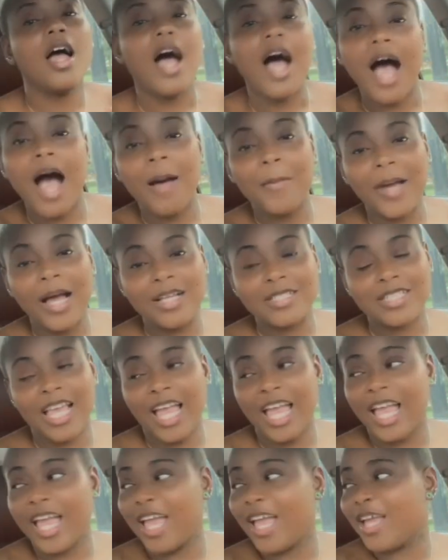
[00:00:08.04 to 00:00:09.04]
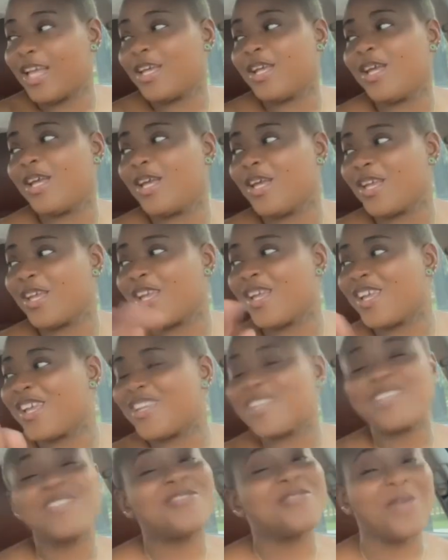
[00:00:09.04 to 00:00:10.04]
I'm outside,
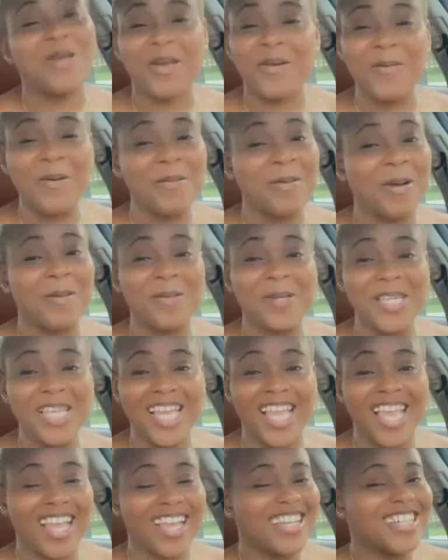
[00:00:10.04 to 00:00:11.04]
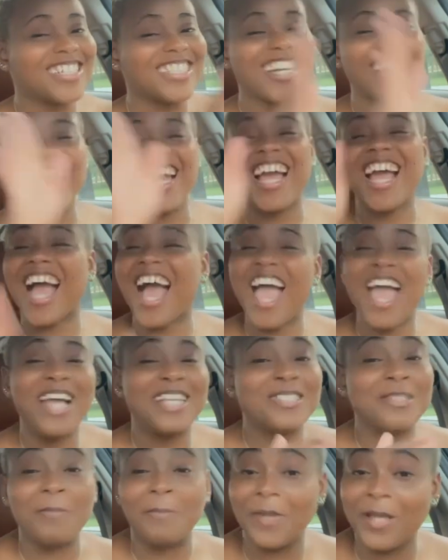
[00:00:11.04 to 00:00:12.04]
drinking with my man. I had
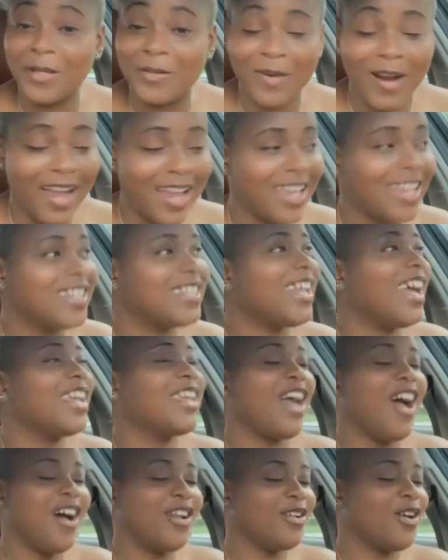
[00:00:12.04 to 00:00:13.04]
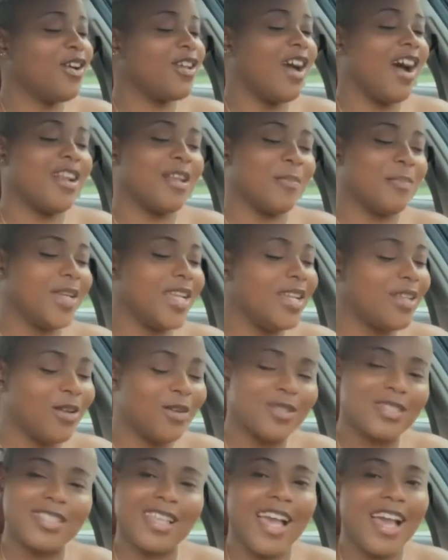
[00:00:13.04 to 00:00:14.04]
to pee, right? Now, y'all know y'all done peed on the
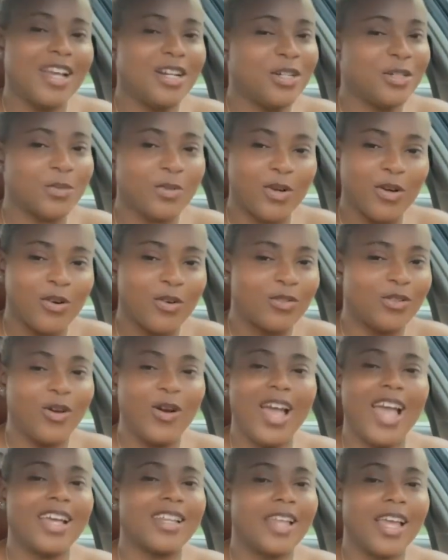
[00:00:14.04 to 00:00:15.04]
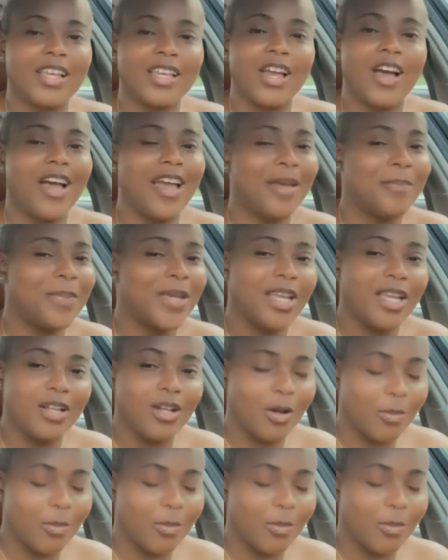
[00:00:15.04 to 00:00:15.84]
side of the road. Don't act like y'all ain't peeing no